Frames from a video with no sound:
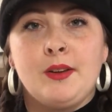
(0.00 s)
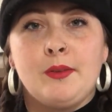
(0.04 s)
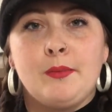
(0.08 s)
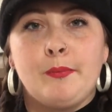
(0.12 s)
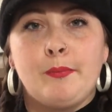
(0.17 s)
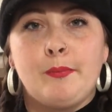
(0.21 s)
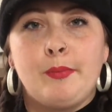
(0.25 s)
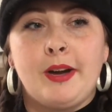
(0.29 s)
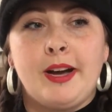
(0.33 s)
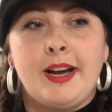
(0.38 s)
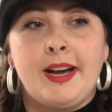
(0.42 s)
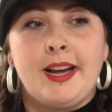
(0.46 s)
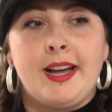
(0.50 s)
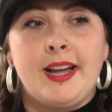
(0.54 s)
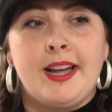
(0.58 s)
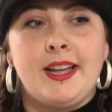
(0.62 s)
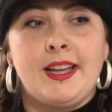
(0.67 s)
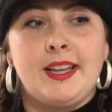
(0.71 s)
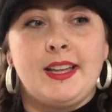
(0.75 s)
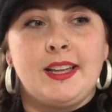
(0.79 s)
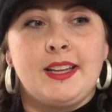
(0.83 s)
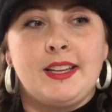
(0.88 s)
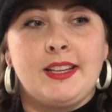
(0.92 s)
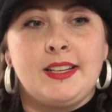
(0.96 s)

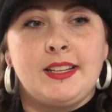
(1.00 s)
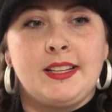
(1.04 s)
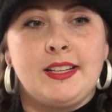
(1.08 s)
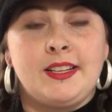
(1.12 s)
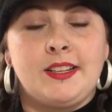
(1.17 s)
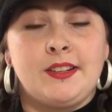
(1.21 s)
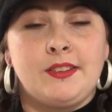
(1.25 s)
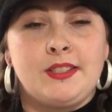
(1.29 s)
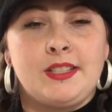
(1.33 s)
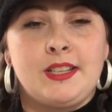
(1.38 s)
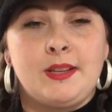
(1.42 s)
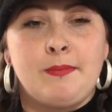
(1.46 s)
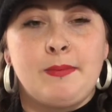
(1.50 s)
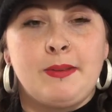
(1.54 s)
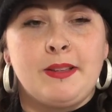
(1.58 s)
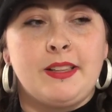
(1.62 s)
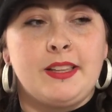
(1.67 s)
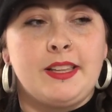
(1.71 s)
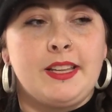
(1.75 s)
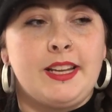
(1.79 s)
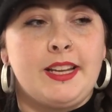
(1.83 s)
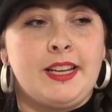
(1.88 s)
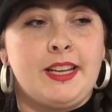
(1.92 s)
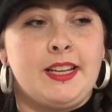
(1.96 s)
But, you know,
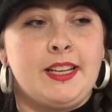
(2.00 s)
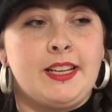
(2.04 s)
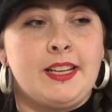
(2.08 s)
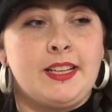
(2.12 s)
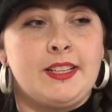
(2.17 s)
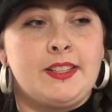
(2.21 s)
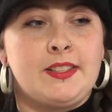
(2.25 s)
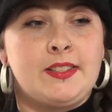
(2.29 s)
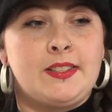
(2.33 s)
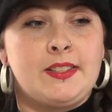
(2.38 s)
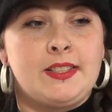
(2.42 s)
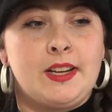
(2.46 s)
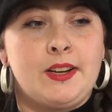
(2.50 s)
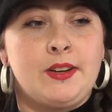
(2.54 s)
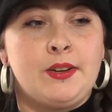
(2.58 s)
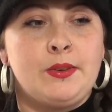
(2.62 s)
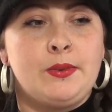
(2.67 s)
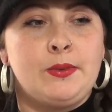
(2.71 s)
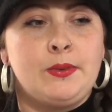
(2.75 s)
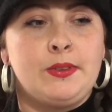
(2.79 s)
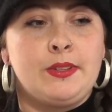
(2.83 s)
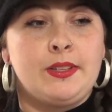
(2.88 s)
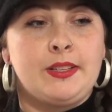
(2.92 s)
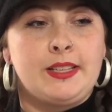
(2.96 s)
typically it's
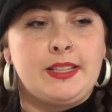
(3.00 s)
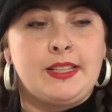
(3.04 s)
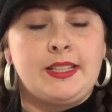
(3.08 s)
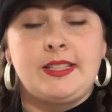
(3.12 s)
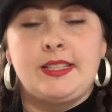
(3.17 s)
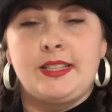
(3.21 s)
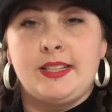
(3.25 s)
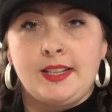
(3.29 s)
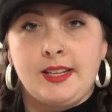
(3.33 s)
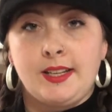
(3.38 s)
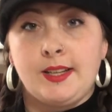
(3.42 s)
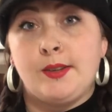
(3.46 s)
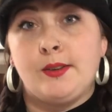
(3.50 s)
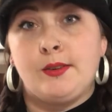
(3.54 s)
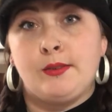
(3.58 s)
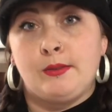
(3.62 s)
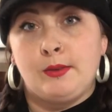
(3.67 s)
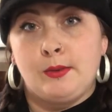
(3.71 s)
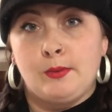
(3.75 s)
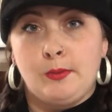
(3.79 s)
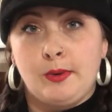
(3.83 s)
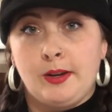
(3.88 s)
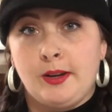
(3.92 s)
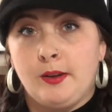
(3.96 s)
so easy to get
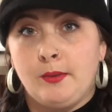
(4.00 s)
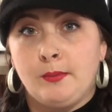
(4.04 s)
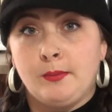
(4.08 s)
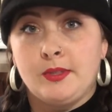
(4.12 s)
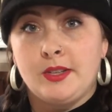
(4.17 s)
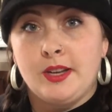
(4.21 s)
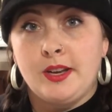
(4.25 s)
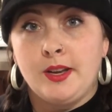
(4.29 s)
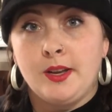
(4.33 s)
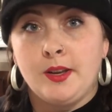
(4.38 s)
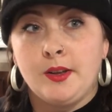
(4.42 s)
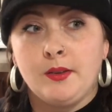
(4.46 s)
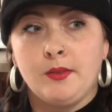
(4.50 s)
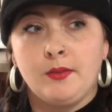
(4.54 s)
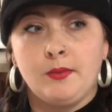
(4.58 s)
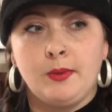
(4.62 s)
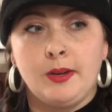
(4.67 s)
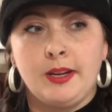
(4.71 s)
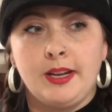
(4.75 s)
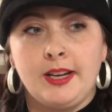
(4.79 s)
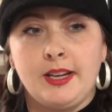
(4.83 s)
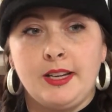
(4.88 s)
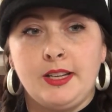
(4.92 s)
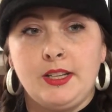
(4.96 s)
overwhelmed
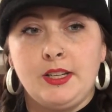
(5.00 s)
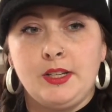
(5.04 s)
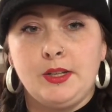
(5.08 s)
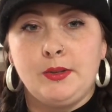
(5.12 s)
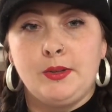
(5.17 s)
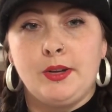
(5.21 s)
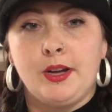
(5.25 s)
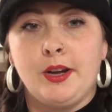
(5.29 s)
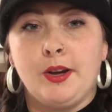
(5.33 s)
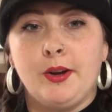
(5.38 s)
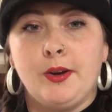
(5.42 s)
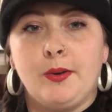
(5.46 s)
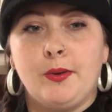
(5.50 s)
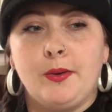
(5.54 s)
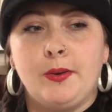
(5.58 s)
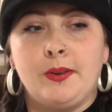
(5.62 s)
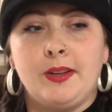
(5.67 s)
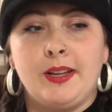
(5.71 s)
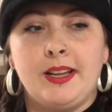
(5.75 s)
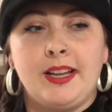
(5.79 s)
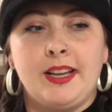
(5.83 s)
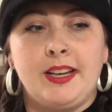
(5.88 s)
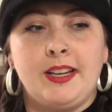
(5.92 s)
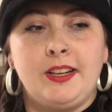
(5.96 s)
when you go
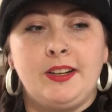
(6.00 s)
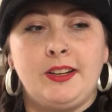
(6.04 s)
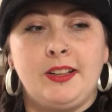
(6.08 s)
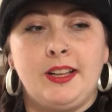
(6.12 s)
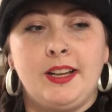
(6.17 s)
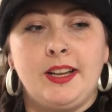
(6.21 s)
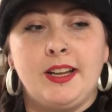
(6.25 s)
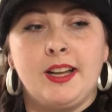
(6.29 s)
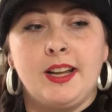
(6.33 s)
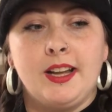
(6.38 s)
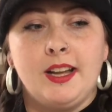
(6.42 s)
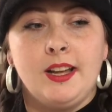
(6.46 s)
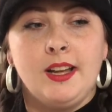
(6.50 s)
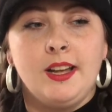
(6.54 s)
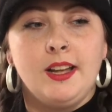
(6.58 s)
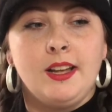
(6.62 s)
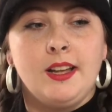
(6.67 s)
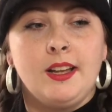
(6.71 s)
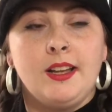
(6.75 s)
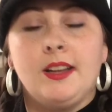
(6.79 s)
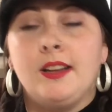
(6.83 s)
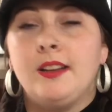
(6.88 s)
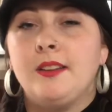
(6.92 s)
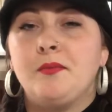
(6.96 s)
and you're like,
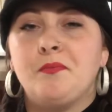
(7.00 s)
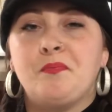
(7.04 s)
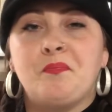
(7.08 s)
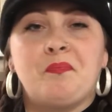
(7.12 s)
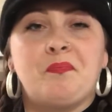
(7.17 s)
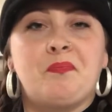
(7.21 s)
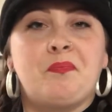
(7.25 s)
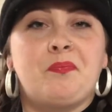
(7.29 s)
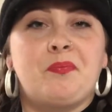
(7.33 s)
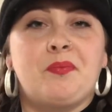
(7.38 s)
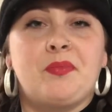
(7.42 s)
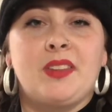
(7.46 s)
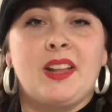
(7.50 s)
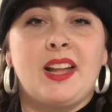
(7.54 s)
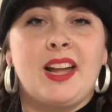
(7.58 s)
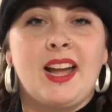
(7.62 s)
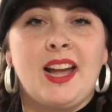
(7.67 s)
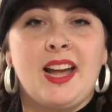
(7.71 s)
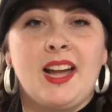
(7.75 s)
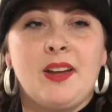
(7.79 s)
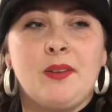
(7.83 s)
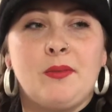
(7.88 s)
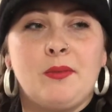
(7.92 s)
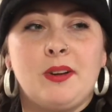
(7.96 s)

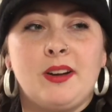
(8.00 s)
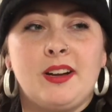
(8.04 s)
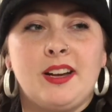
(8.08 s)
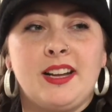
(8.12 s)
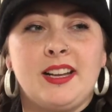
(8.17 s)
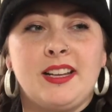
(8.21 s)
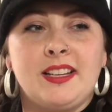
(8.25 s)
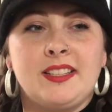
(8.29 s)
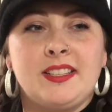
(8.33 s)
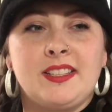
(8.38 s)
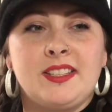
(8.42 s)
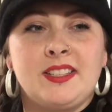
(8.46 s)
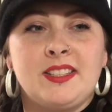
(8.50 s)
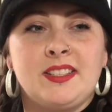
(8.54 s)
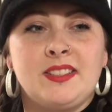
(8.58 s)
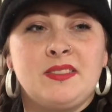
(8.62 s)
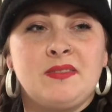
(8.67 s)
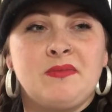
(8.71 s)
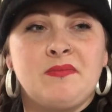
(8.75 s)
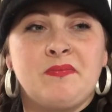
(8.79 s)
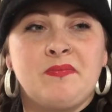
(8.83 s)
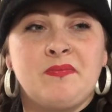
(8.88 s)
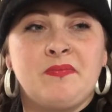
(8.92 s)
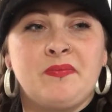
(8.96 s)
I want,
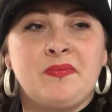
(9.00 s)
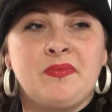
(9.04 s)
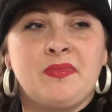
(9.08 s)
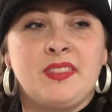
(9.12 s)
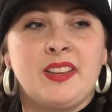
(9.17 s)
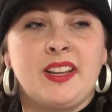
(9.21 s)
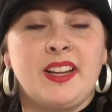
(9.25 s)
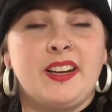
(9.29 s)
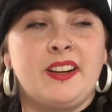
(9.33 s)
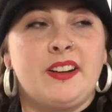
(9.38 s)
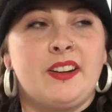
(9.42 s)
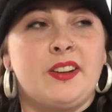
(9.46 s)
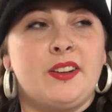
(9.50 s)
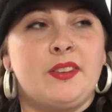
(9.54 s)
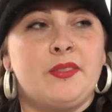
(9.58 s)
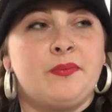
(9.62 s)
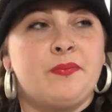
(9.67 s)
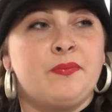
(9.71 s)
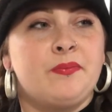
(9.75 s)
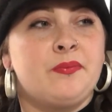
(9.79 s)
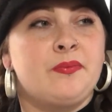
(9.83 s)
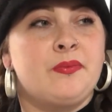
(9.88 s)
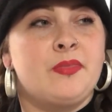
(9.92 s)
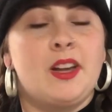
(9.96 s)
I don't know,
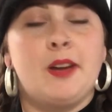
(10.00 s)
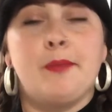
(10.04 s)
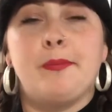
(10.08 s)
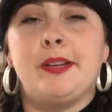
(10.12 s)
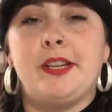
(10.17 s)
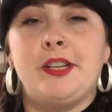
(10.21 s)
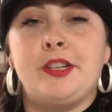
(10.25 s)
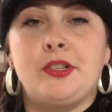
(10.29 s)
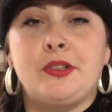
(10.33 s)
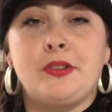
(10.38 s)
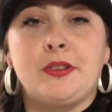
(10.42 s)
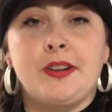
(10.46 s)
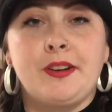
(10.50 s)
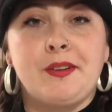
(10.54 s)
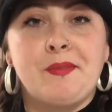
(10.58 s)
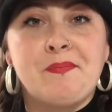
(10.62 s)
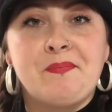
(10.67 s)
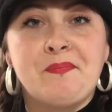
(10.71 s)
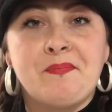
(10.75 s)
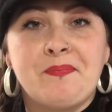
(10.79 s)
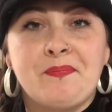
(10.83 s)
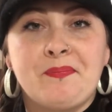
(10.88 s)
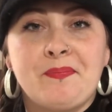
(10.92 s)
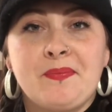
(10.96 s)
a peach tree.
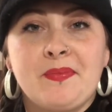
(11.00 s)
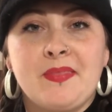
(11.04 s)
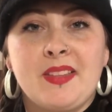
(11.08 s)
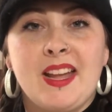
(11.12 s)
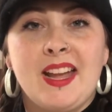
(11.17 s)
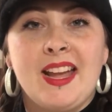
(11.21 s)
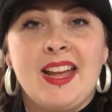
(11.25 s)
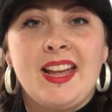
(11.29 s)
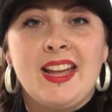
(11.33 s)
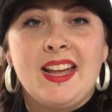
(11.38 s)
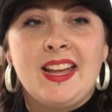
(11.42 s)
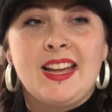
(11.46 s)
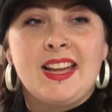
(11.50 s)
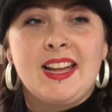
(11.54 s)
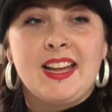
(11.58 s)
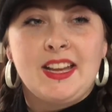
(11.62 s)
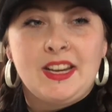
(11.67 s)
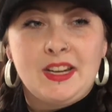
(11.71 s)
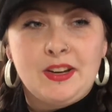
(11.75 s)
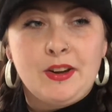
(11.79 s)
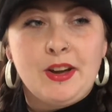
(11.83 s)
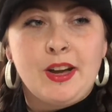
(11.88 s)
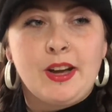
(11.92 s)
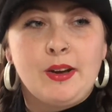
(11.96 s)

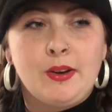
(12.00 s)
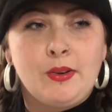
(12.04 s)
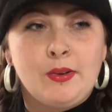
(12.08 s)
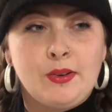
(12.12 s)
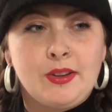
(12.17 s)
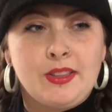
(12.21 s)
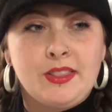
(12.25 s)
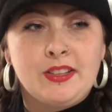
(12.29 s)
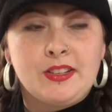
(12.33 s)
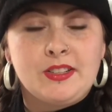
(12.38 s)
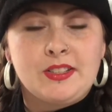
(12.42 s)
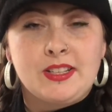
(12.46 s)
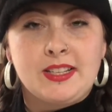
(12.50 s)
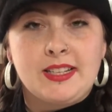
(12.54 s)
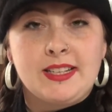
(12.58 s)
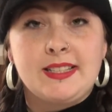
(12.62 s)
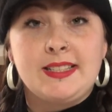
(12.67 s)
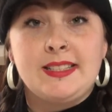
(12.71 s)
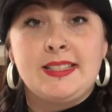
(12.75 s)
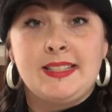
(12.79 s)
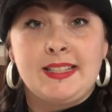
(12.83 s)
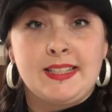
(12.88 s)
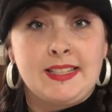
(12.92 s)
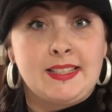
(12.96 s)
And you go and there's like
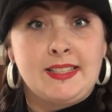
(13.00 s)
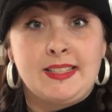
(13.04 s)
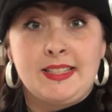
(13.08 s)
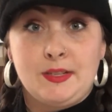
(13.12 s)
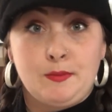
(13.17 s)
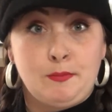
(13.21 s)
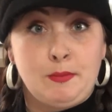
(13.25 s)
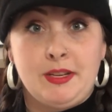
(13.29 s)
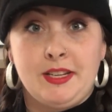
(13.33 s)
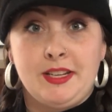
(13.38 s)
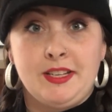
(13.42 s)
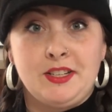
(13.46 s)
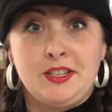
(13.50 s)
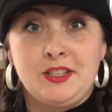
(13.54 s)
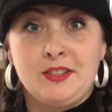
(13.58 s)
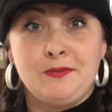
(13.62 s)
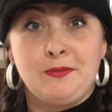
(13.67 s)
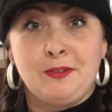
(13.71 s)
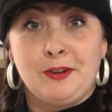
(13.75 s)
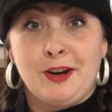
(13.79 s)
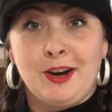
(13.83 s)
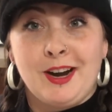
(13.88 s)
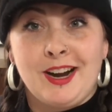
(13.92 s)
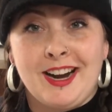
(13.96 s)
60 peach
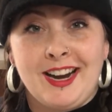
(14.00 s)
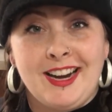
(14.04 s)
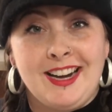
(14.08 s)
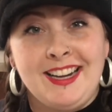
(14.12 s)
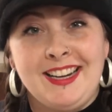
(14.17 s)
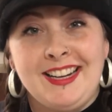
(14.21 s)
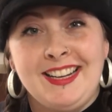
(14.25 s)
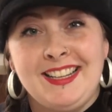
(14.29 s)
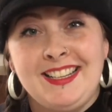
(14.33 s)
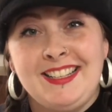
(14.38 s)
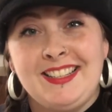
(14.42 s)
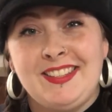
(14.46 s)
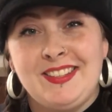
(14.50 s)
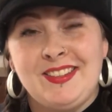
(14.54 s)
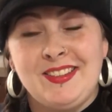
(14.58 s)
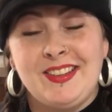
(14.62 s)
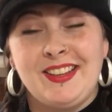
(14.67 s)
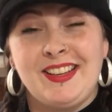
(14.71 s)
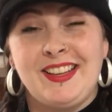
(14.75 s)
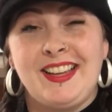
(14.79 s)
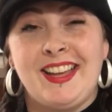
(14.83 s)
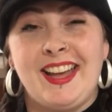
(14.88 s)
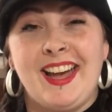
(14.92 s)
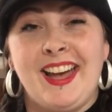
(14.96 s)
varieties you
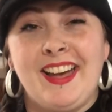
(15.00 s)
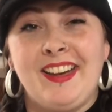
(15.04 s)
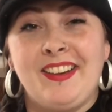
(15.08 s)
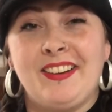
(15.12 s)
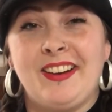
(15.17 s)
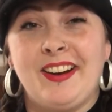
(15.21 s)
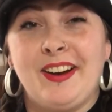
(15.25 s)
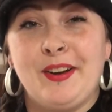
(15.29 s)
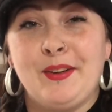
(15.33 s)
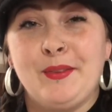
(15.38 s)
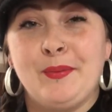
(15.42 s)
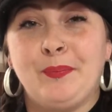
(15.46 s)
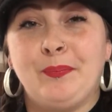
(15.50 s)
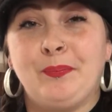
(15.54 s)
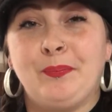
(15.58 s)
can get, right?